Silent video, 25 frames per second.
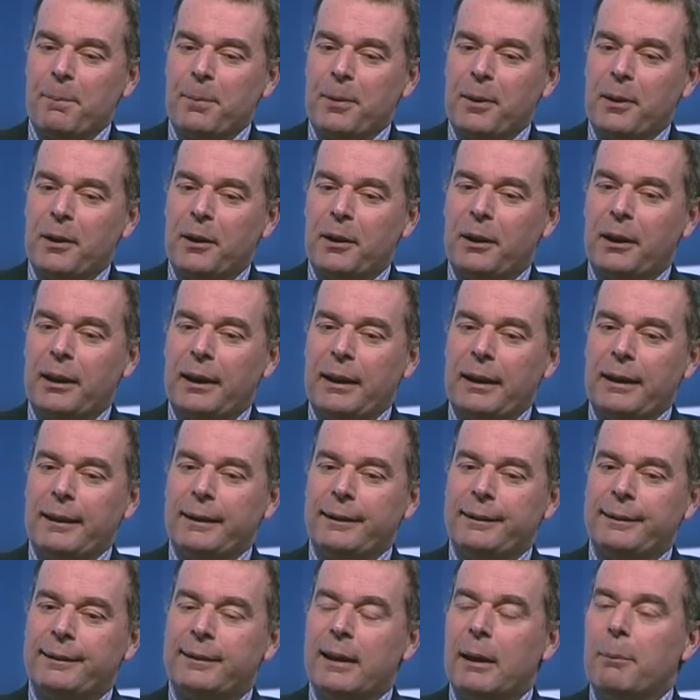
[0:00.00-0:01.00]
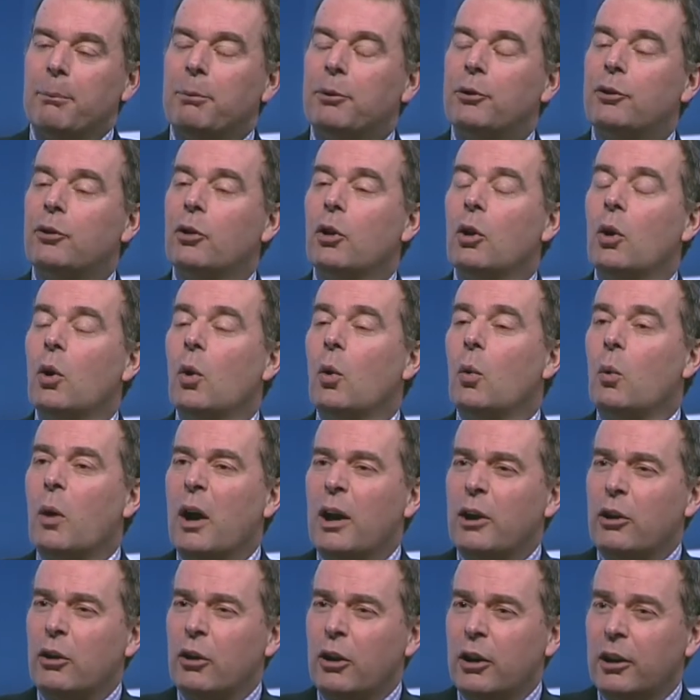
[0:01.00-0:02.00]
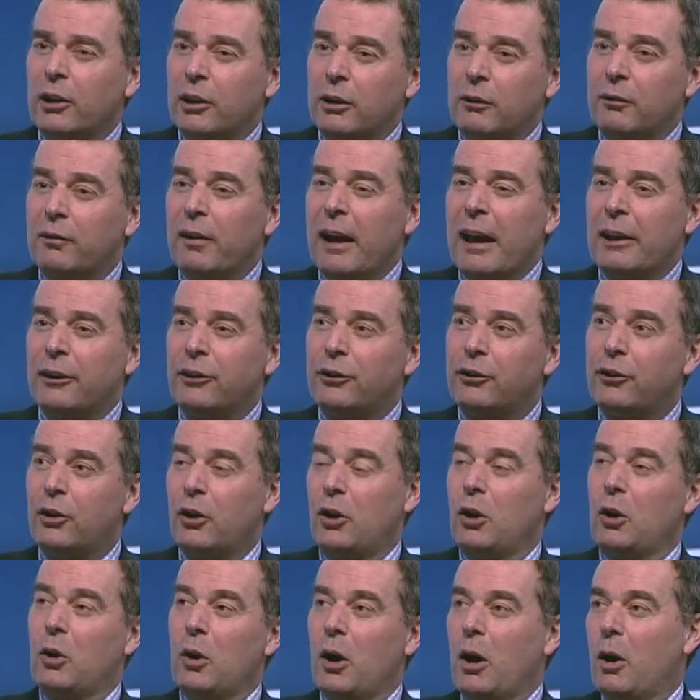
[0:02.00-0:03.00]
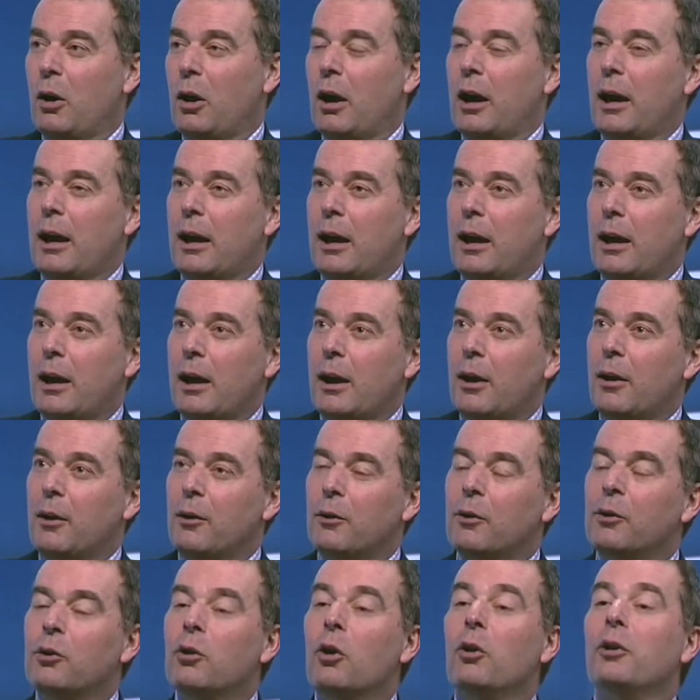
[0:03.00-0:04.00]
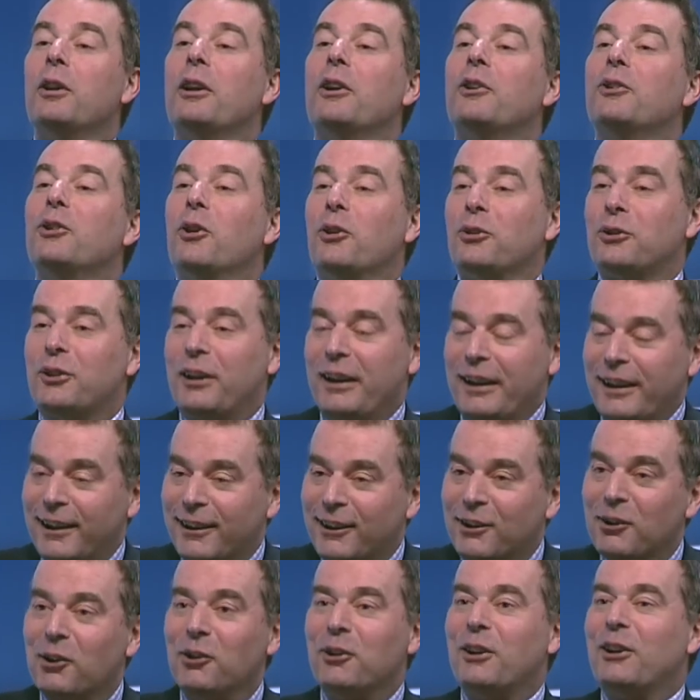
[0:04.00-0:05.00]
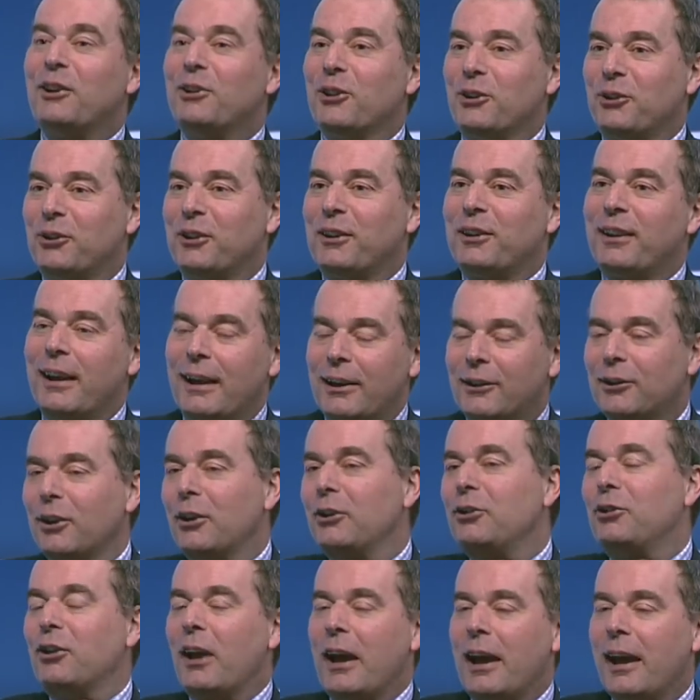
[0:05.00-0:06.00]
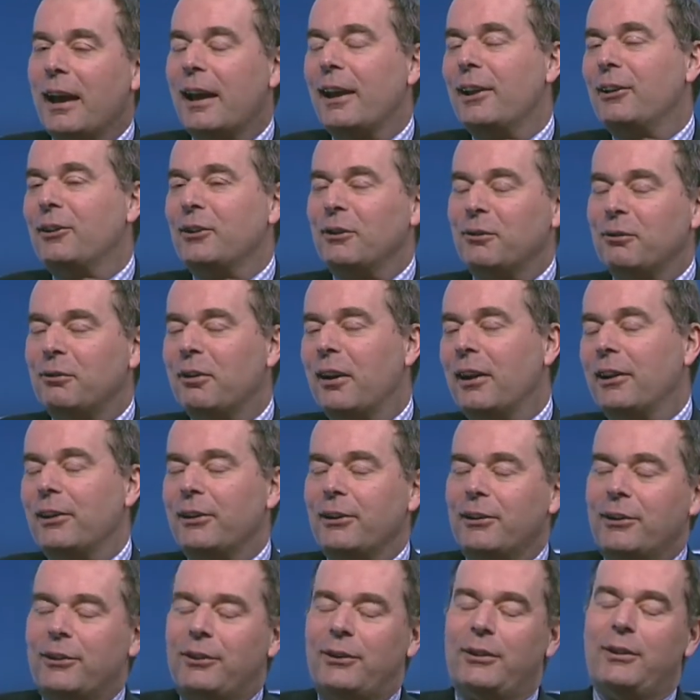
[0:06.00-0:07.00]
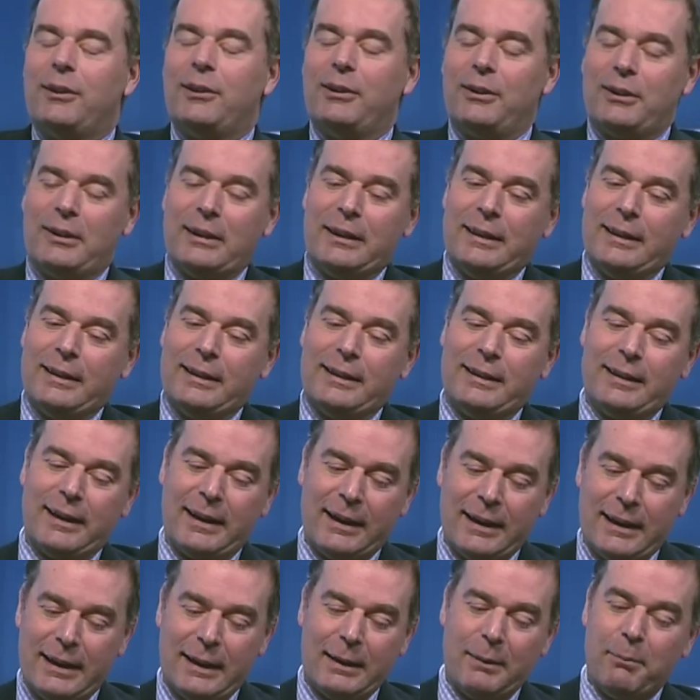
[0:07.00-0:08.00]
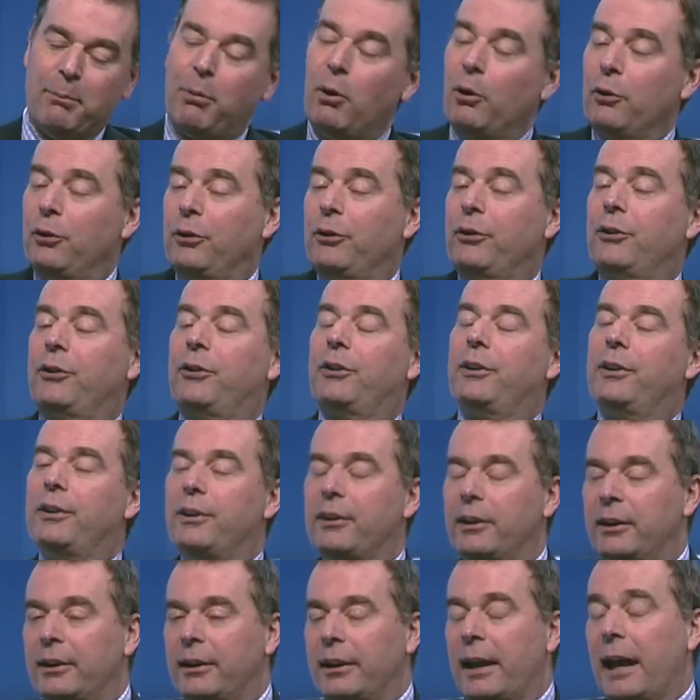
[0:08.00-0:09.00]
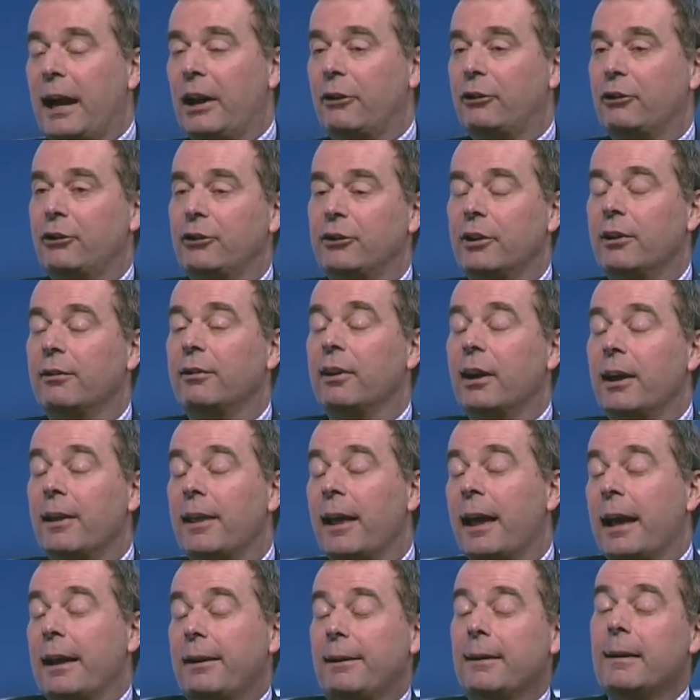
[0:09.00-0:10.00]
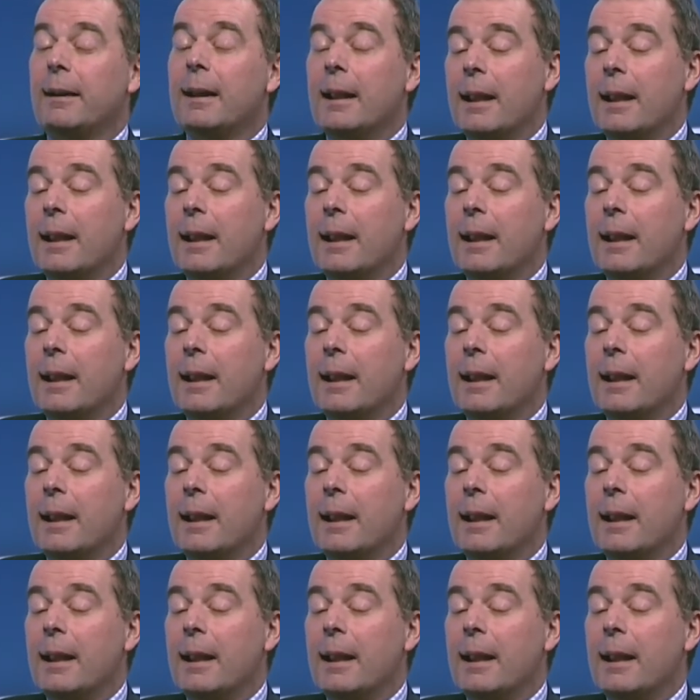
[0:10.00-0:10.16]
the SIPs where you can invest non-exotic things, so shares and funds and bonds and cash and stuff like that.